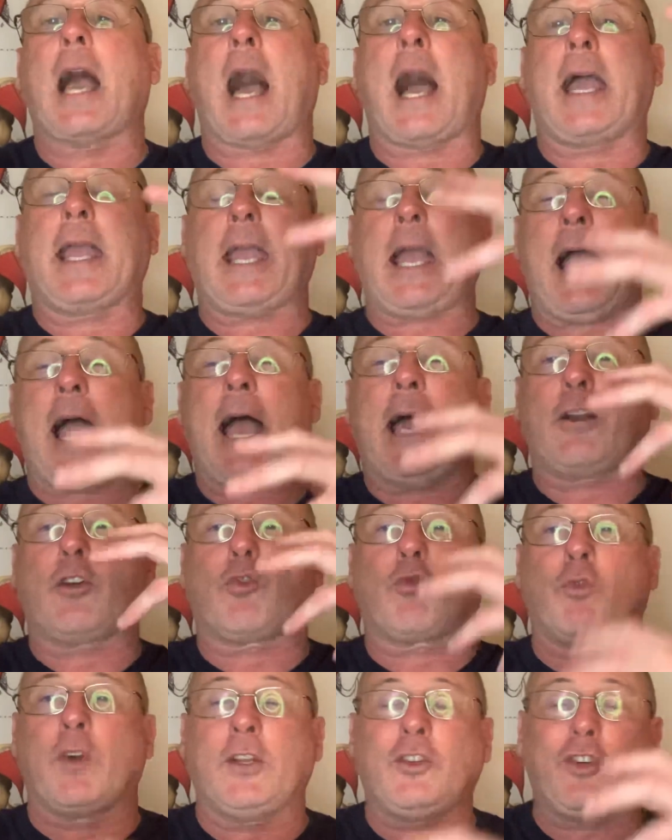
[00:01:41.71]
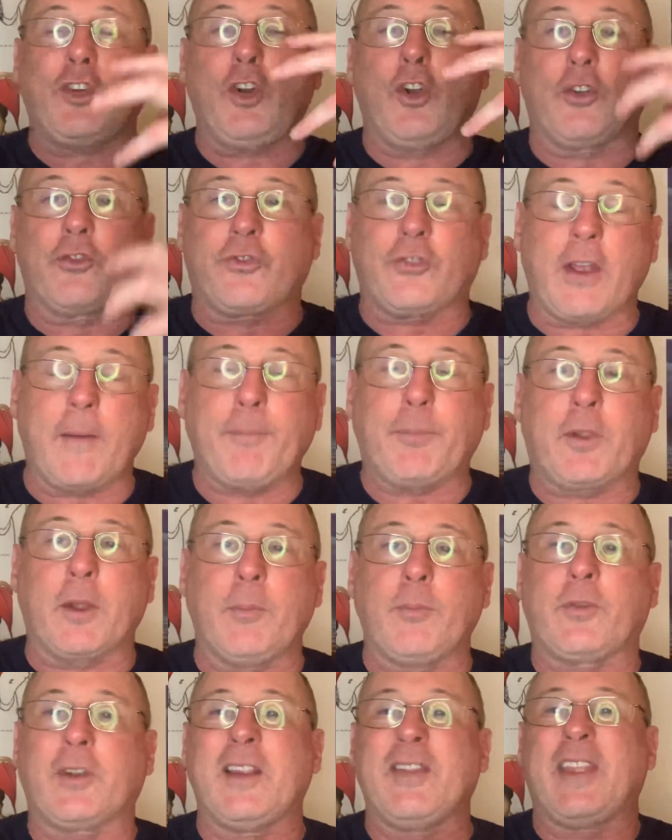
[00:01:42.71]
I had original
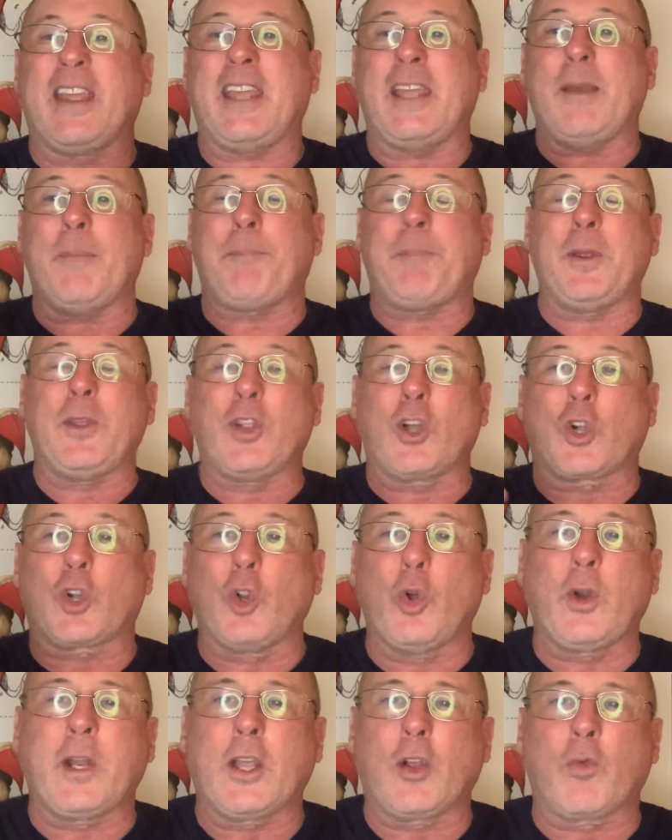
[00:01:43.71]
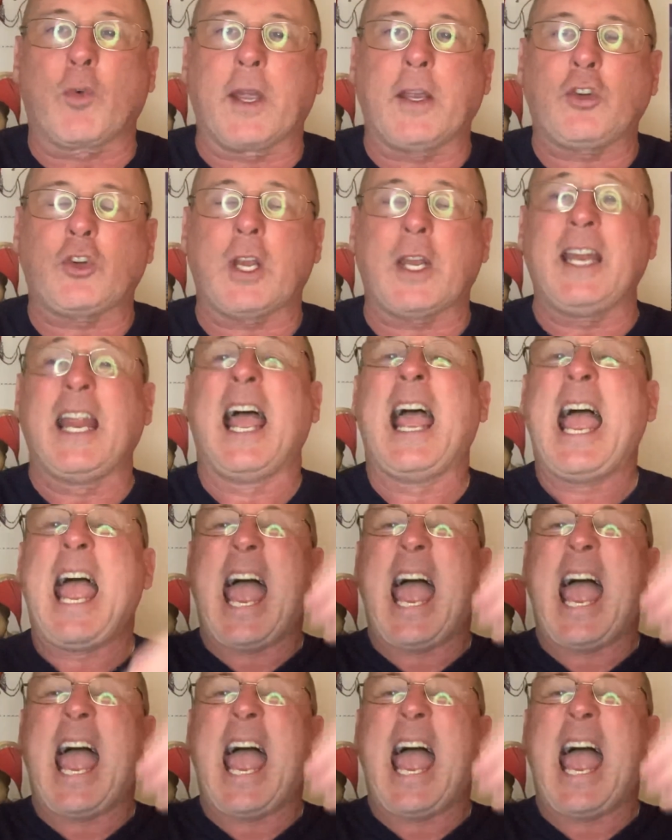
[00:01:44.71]
symptoms in the hip and the gluteal region,